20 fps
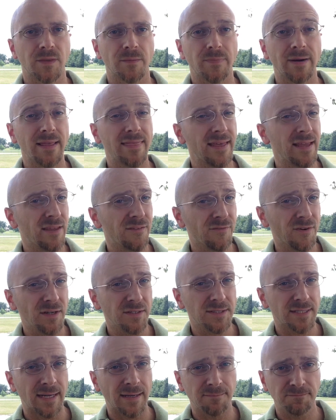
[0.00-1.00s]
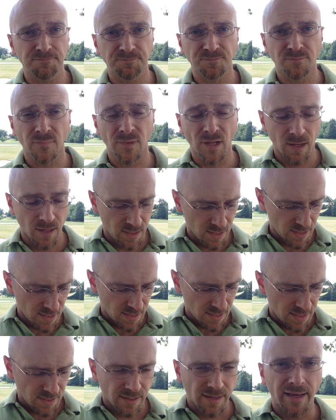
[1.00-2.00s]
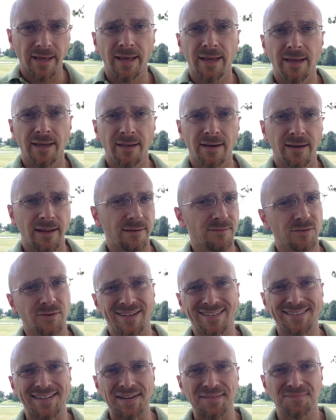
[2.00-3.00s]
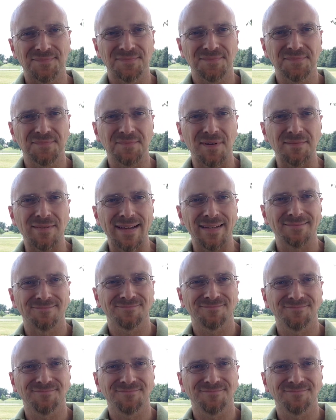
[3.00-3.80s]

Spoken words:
But I thank you for your time, and have a great day. Bye-bye.